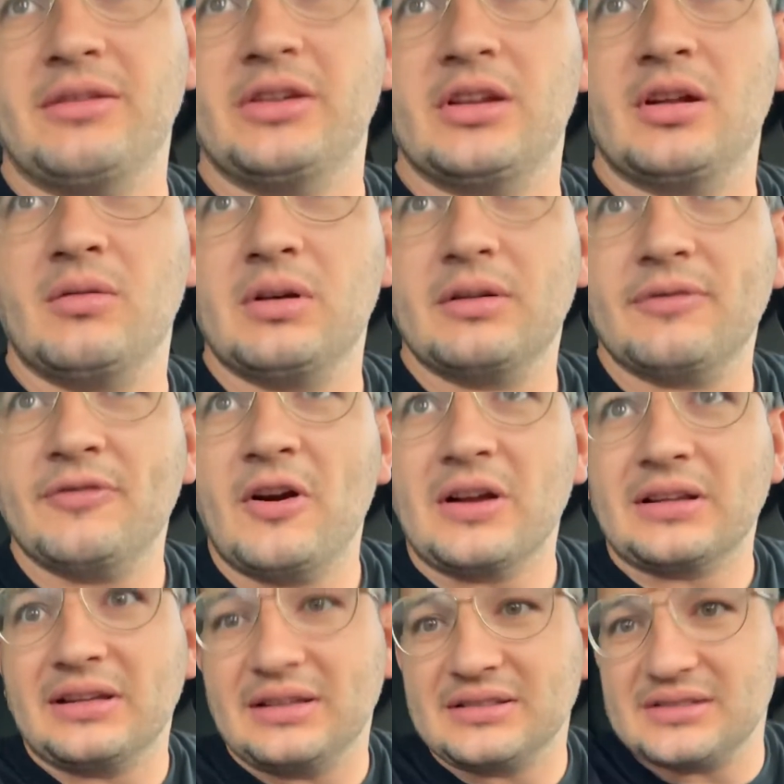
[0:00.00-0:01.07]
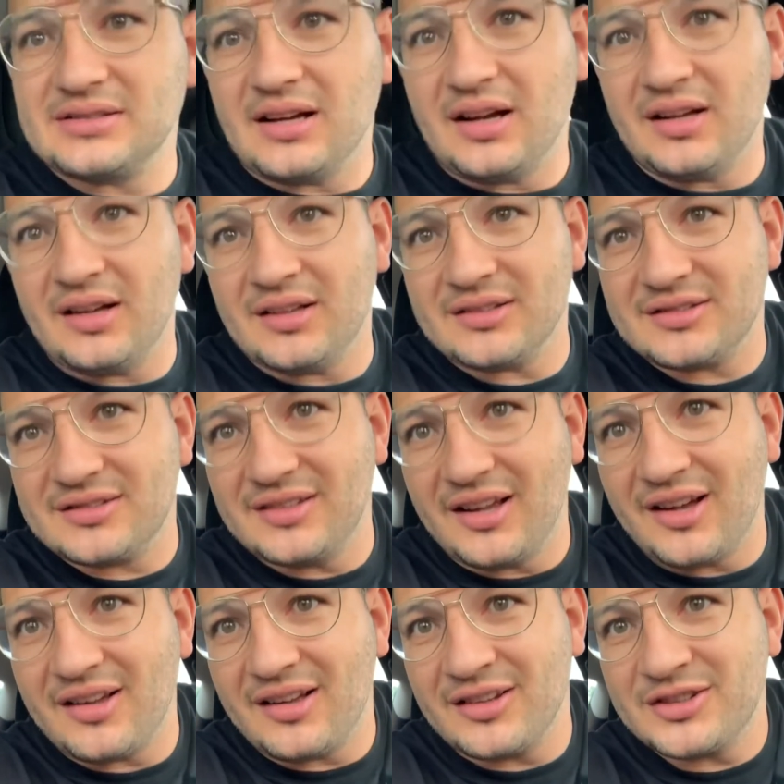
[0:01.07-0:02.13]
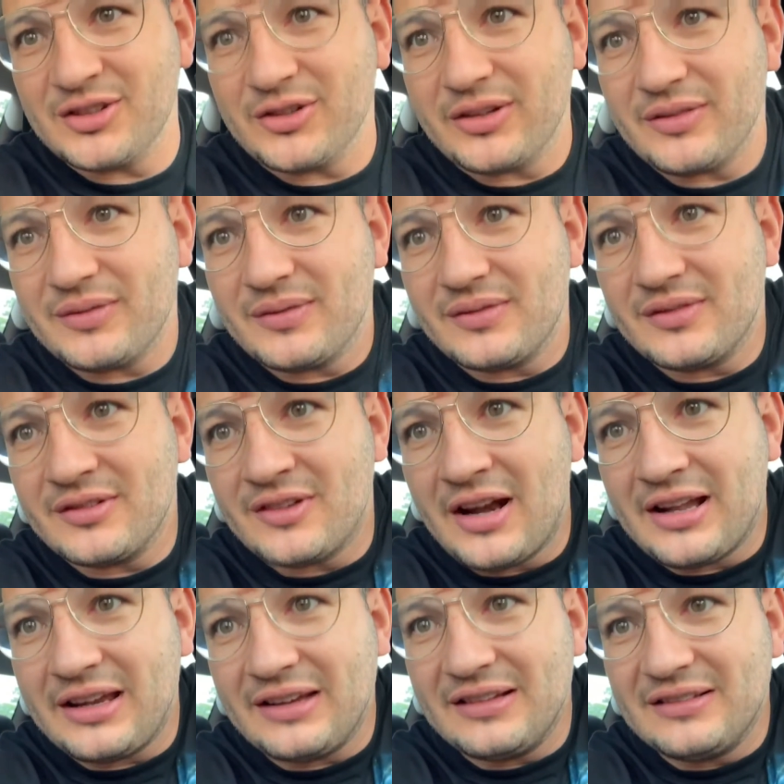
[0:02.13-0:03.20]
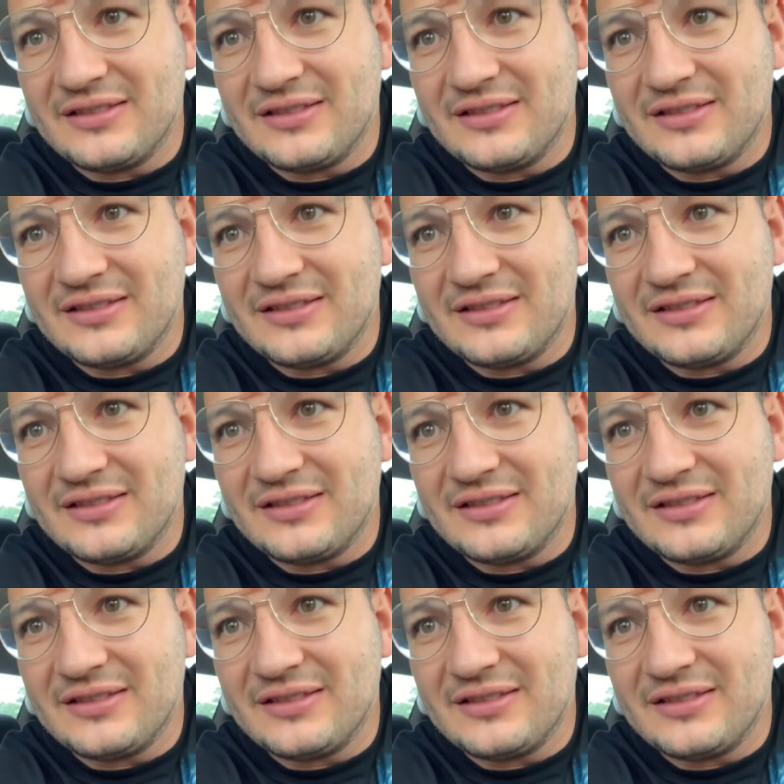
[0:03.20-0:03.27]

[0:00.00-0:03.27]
You know what? Fuck this. I'll do it. You ready?